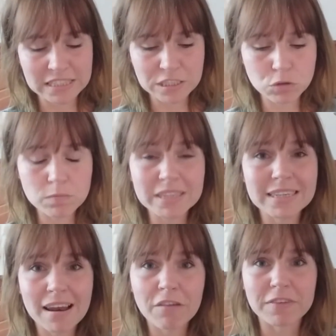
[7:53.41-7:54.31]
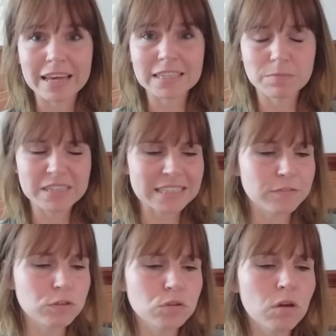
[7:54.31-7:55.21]
You must love it, because
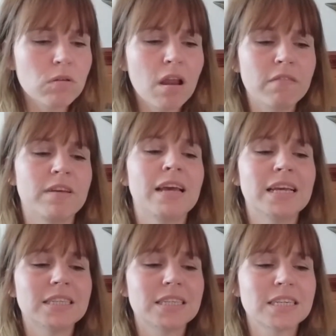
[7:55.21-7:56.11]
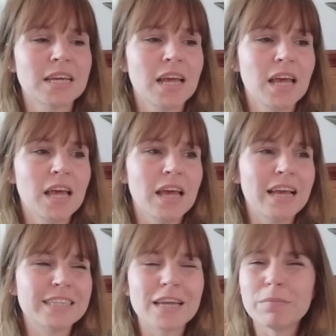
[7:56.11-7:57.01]
if you don't love it,
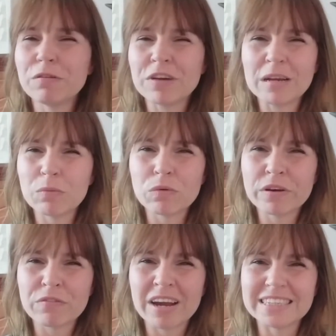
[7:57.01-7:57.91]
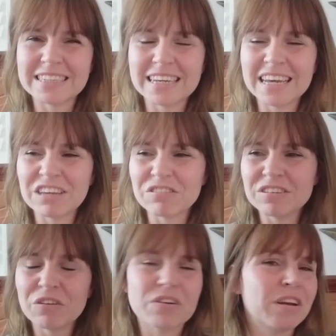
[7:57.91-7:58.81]
it's going to be really boring writing it. You're
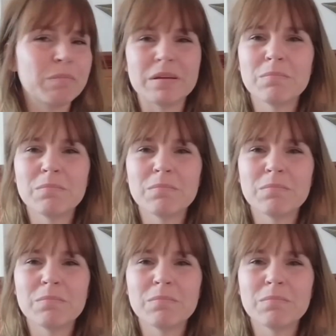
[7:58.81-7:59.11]
not going to be